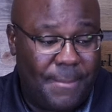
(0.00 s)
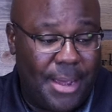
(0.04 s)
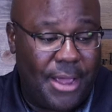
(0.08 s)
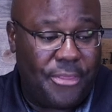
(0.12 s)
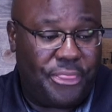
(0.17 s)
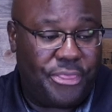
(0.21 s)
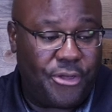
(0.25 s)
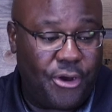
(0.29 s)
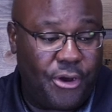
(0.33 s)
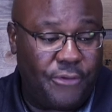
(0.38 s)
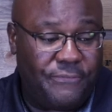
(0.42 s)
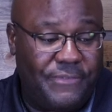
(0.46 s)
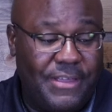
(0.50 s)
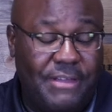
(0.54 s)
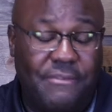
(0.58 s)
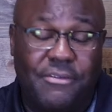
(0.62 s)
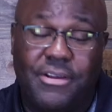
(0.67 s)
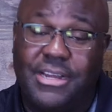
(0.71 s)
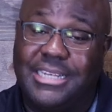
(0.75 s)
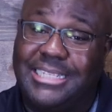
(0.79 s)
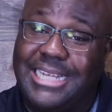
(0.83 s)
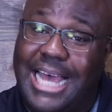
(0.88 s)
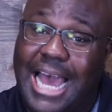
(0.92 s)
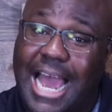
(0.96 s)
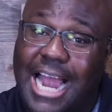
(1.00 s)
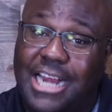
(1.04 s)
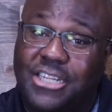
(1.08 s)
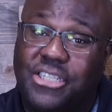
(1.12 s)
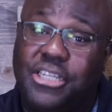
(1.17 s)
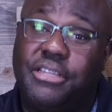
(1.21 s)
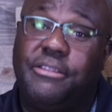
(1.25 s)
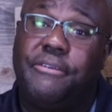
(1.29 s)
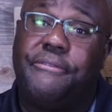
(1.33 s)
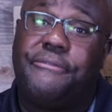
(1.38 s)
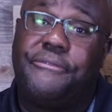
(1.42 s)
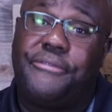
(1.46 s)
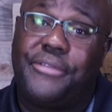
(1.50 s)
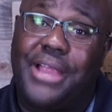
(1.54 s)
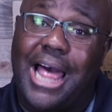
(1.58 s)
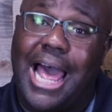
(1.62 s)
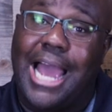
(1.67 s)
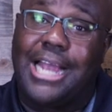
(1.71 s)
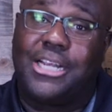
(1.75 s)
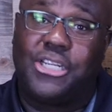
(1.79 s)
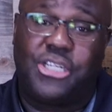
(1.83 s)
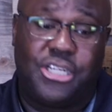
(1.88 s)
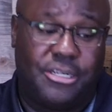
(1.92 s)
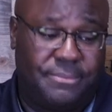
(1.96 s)
My third favorite is actually the
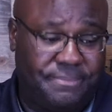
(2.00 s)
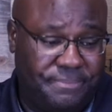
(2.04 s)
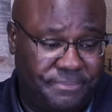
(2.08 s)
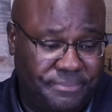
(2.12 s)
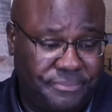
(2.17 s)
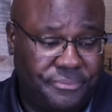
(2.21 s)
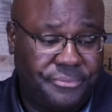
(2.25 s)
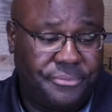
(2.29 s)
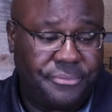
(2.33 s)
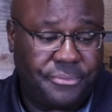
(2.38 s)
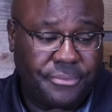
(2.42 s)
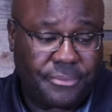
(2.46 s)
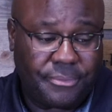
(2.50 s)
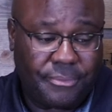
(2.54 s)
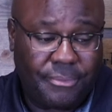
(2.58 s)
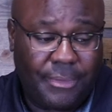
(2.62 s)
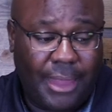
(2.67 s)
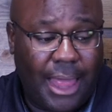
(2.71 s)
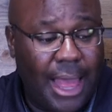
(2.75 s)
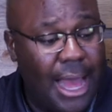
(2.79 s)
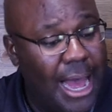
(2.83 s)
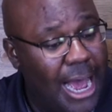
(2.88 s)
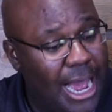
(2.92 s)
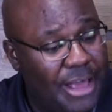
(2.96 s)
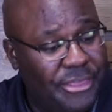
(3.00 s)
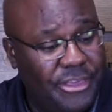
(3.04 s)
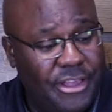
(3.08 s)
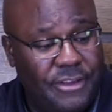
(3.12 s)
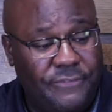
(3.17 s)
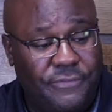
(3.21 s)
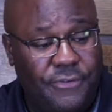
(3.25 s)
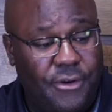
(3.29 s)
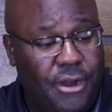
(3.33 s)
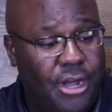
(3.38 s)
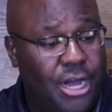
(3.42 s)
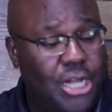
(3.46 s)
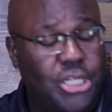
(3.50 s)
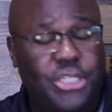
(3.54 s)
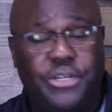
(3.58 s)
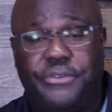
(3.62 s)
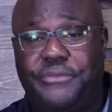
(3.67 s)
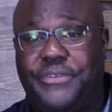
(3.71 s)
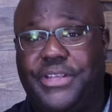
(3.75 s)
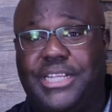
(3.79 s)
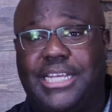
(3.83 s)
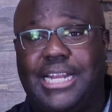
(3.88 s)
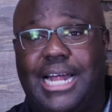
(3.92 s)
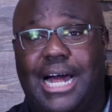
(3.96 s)
flagship. I think for
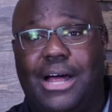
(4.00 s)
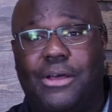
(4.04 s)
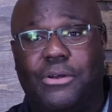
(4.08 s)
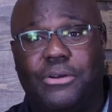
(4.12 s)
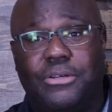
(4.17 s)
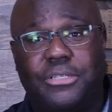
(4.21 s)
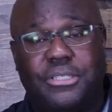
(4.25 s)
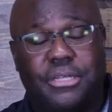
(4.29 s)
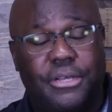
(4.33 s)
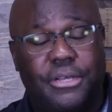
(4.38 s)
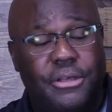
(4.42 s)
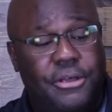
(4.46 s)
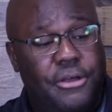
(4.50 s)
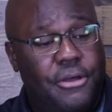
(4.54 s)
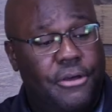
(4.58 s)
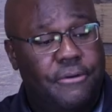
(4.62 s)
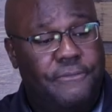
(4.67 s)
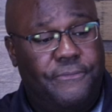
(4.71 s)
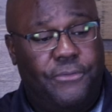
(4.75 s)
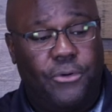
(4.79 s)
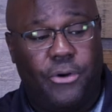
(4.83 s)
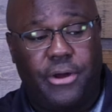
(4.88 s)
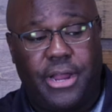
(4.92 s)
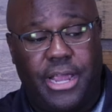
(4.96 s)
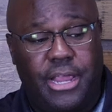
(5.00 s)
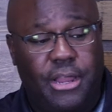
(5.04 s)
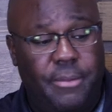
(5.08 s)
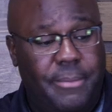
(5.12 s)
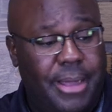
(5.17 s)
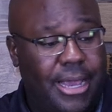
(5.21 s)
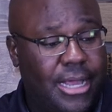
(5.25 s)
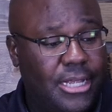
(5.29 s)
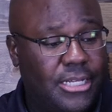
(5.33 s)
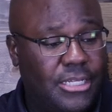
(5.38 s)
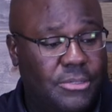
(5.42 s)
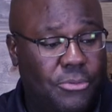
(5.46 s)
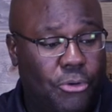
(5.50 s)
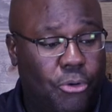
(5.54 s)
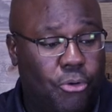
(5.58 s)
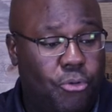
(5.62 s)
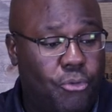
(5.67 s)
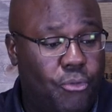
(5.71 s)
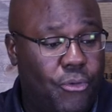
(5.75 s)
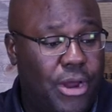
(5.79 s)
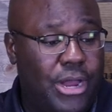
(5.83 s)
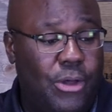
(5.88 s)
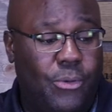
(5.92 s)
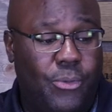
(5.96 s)
$150, Fourgate, you're making some
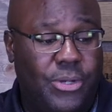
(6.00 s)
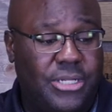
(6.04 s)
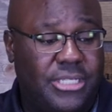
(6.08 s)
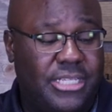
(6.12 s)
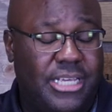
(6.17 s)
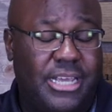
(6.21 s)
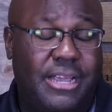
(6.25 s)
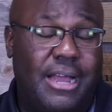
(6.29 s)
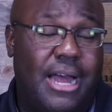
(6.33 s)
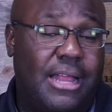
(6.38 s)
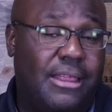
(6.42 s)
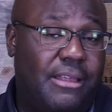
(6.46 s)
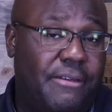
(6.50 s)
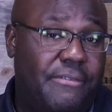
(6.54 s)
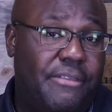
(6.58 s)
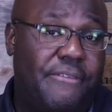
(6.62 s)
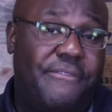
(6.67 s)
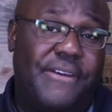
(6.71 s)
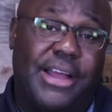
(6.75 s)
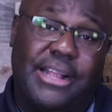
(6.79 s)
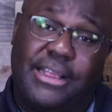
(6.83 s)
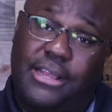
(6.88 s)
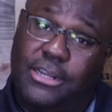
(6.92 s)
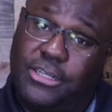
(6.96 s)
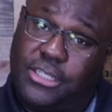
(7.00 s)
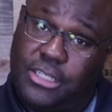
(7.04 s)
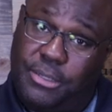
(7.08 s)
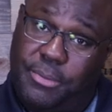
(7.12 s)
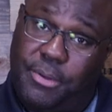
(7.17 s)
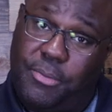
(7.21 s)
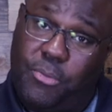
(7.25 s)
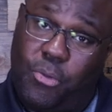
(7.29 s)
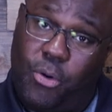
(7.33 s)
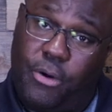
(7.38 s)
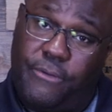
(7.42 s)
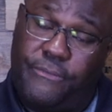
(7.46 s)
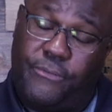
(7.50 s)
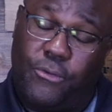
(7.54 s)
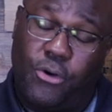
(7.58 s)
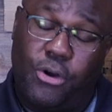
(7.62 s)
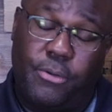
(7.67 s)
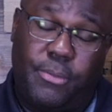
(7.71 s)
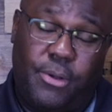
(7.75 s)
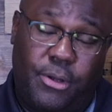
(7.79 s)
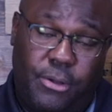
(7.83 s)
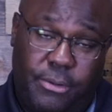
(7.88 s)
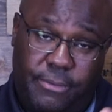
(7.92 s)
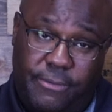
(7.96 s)
great whiskey. I love the fact that it's a little bit more
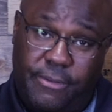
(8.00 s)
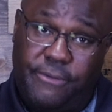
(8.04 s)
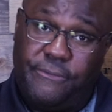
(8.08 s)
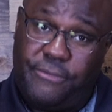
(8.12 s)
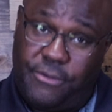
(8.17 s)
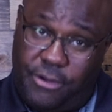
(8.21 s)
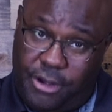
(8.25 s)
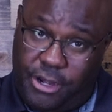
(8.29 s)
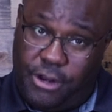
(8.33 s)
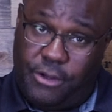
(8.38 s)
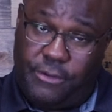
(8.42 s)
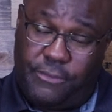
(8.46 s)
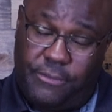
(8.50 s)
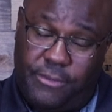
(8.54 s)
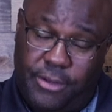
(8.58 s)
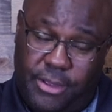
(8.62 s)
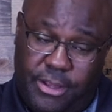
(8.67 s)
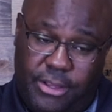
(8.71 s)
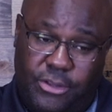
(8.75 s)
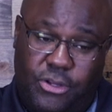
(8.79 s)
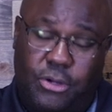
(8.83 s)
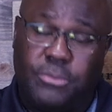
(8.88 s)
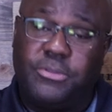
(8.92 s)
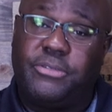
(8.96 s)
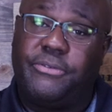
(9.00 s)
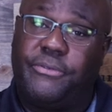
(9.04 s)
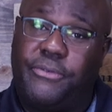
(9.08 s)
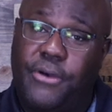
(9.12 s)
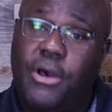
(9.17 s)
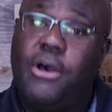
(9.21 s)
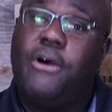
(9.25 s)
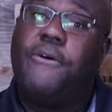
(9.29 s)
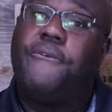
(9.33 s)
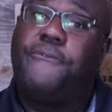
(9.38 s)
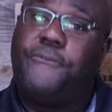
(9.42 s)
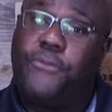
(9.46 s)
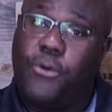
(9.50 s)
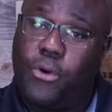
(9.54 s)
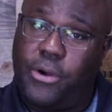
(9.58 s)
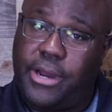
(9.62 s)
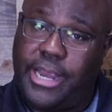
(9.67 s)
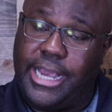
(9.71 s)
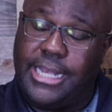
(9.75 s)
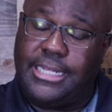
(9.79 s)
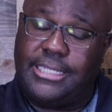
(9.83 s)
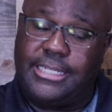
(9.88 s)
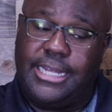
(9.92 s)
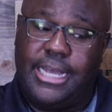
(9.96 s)
affordable, you know, in terms of
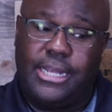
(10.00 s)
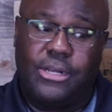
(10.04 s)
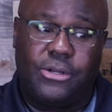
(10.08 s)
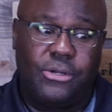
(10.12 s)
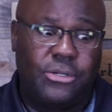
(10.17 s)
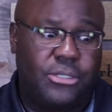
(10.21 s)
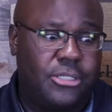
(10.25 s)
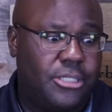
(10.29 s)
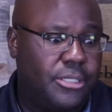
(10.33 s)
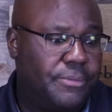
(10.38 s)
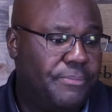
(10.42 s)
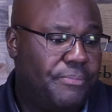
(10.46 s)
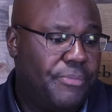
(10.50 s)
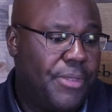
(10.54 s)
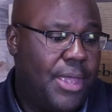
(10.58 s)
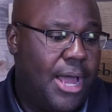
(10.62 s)
Fourgate standards.